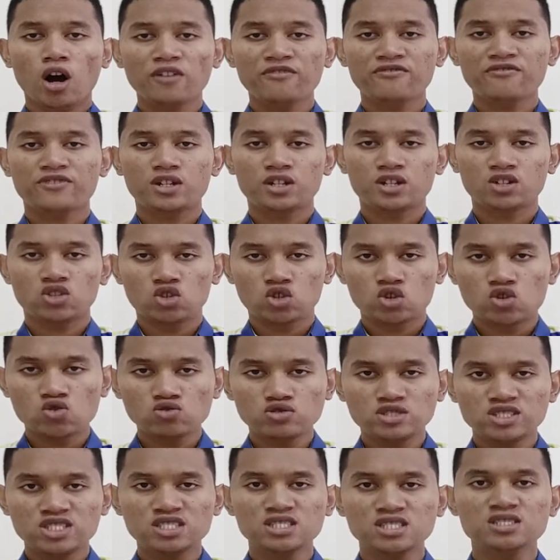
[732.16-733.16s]
of the
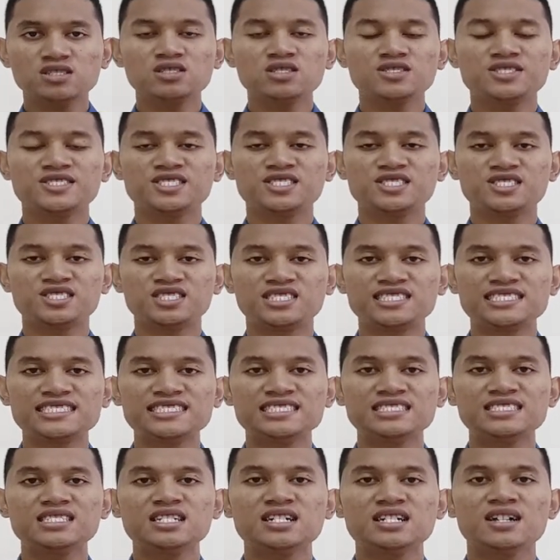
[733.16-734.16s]
chosen
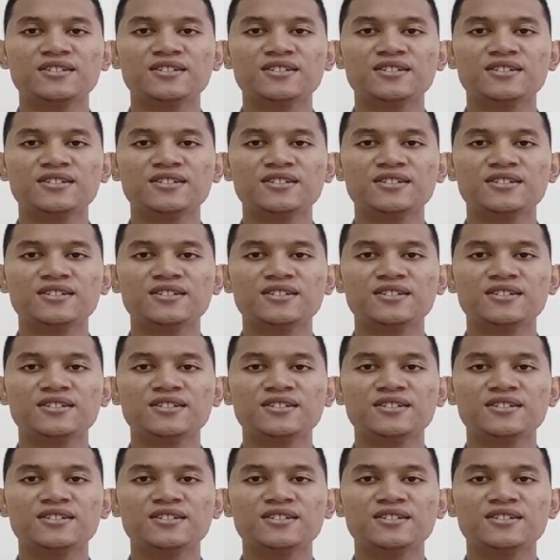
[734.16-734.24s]
sea